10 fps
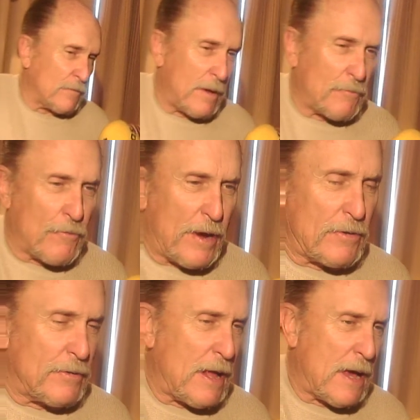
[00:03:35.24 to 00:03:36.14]
I'm great
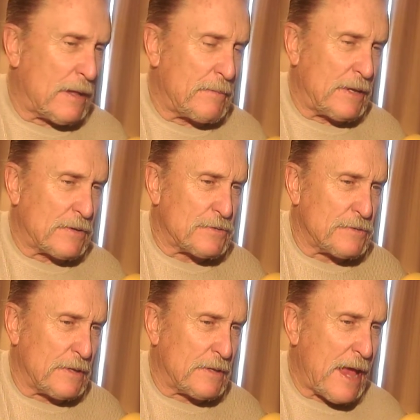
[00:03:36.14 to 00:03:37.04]
or not, I mean,
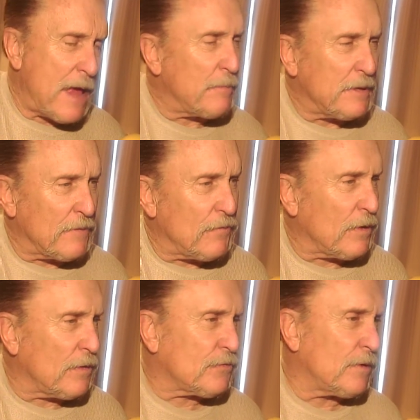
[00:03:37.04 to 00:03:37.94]
it can be
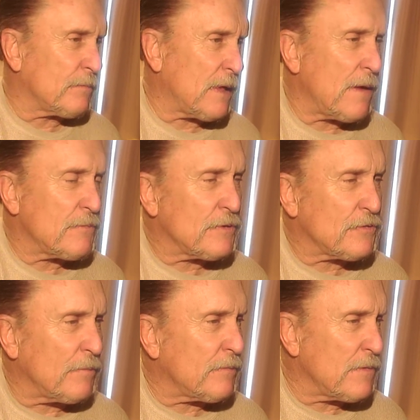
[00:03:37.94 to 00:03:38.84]
difficult sometimes, and
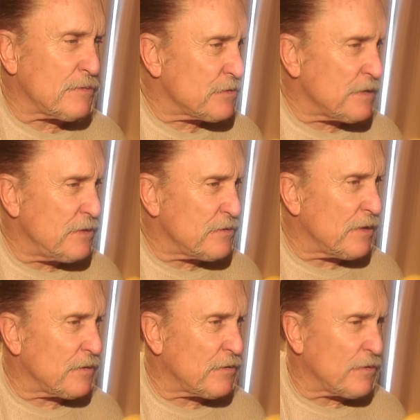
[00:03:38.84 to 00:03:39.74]
sometimes it's
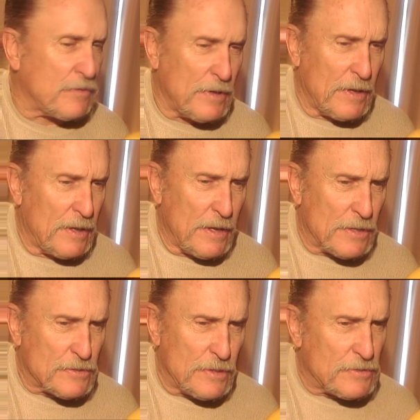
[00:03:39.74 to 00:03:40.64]
easy.
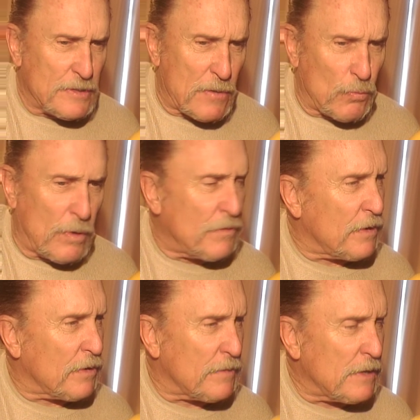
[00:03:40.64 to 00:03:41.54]
It's not one
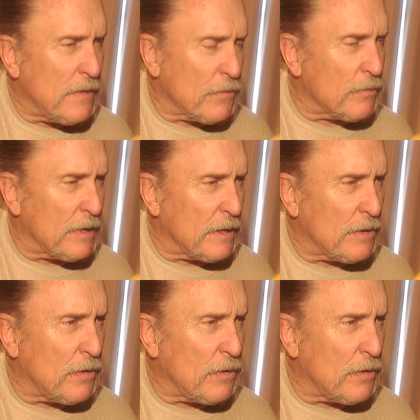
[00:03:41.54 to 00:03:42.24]
thing or the other, really, you know.